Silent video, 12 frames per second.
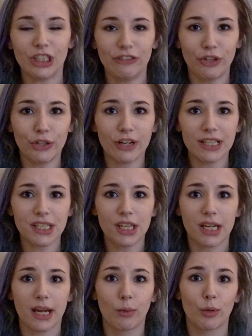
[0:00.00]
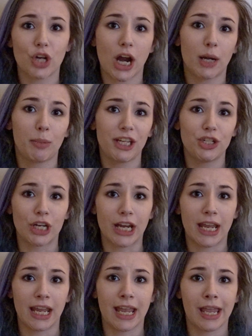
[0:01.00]
for the rest of the night, we were trying to play
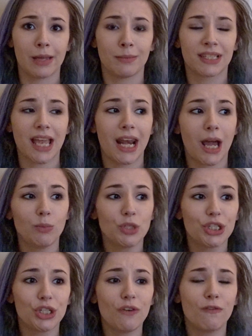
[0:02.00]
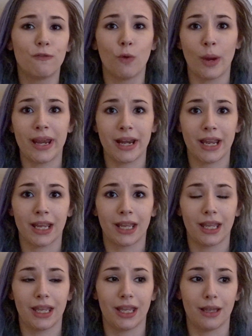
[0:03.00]
drinking games, and I'm just avoiding
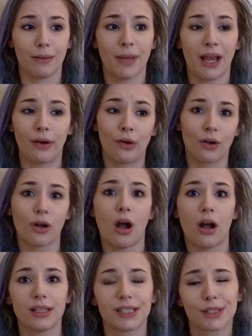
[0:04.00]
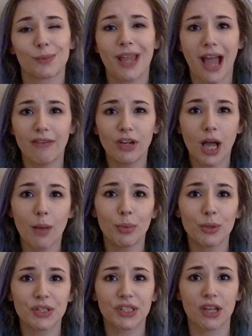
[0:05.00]
him at all costs. We have a
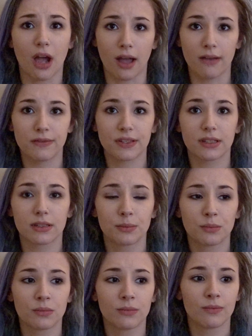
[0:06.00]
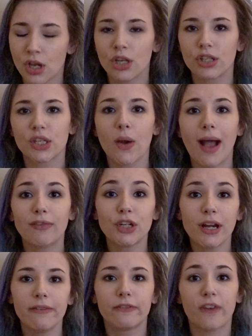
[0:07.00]
couple scuffs. So after
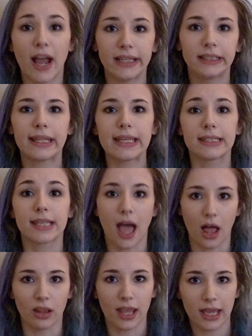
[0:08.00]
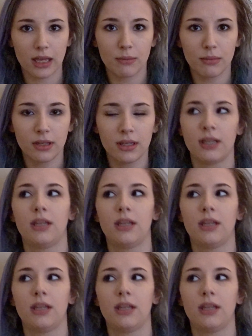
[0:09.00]
I finally tell him